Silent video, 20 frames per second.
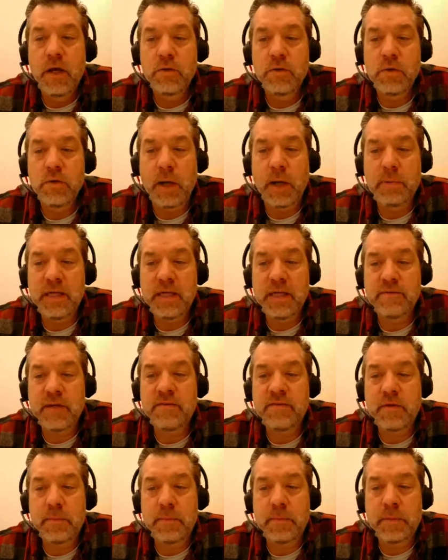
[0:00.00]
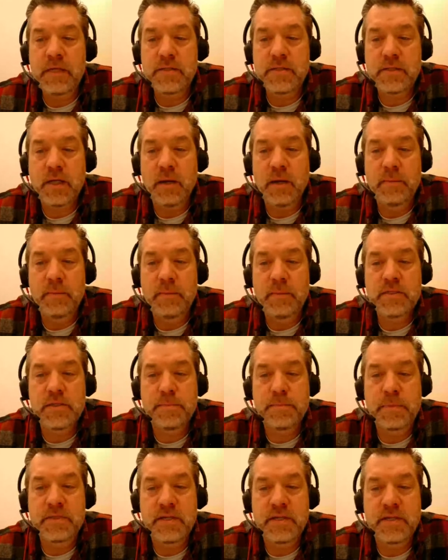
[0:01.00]
Do I believe EVPs come in
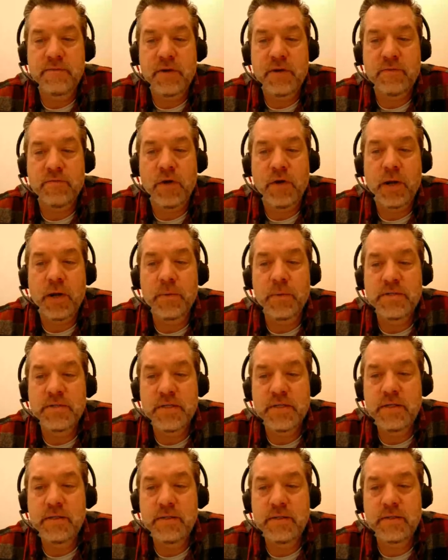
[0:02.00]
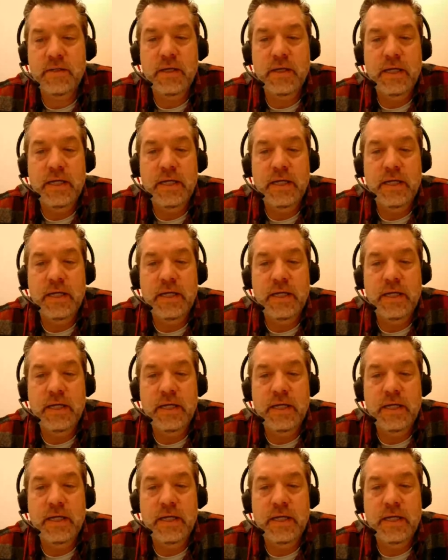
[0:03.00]
specific frequencies?